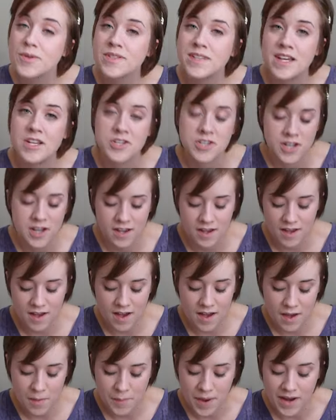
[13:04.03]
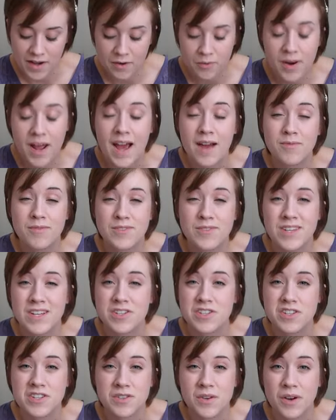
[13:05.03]
rosacea. I don't have
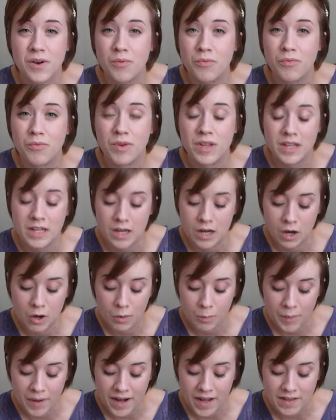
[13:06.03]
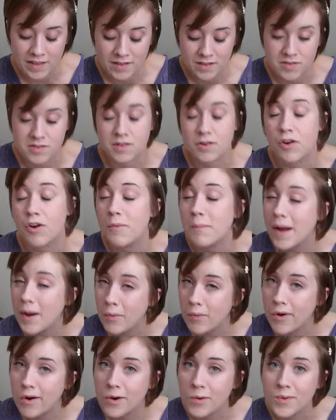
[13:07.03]
rosacea, so I don't really know, but there's a girl at my
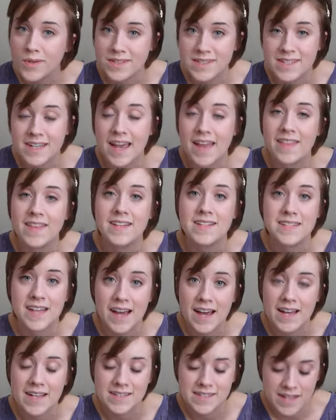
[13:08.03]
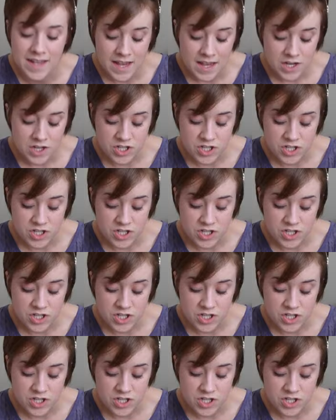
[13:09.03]
work, once again, that does.